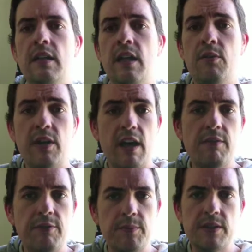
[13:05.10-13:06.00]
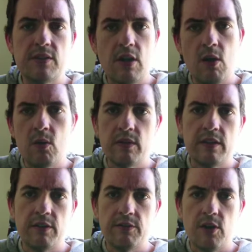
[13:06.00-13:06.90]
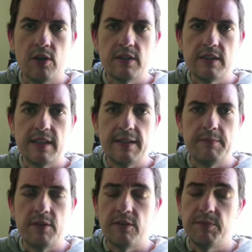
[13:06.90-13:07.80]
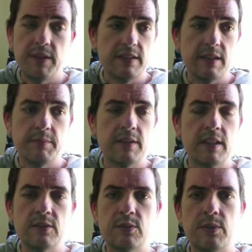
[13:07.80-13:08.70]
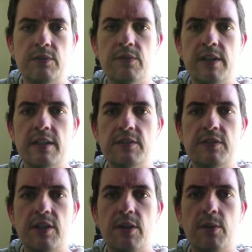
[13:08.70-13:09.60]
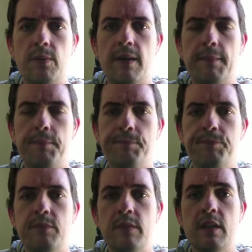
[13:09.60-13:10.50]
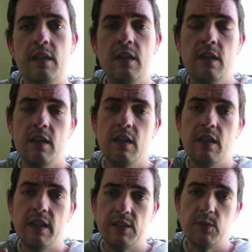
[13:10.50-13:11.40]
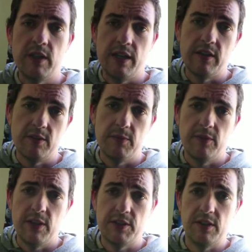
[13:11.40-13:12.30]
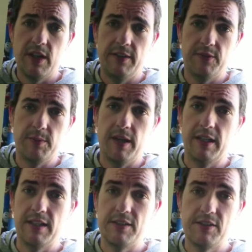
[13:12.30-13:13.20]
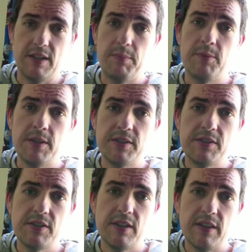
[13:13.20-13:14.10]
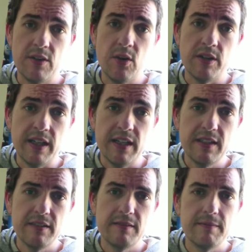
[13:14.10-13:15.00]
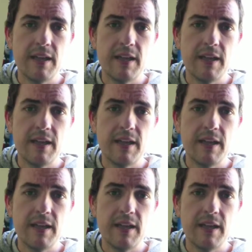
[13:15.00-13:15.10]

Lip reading: you know, recover from this cold that I've got, that I've picked up in the last 24 hours. So that's one other confession I have to make, is supplements. They're not needed.